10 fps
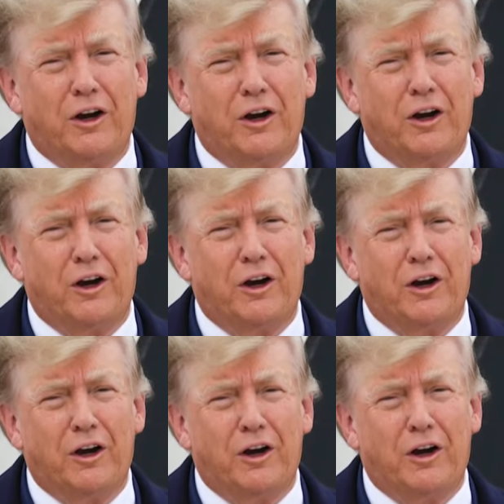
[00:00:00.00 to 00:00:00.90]

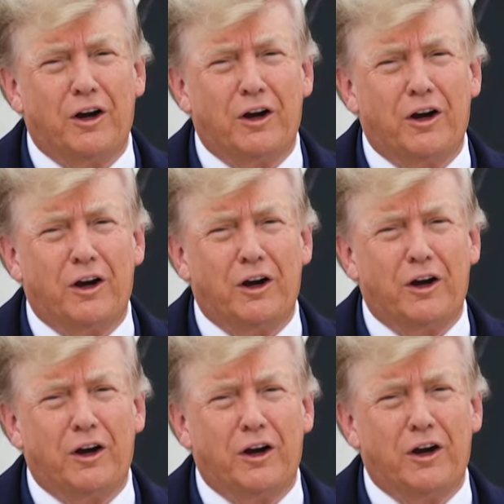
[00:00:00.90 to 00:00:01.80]

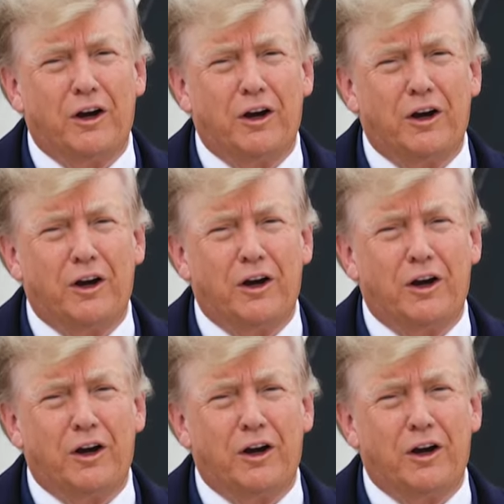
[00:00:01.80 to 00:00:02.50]
This person isn't speaking.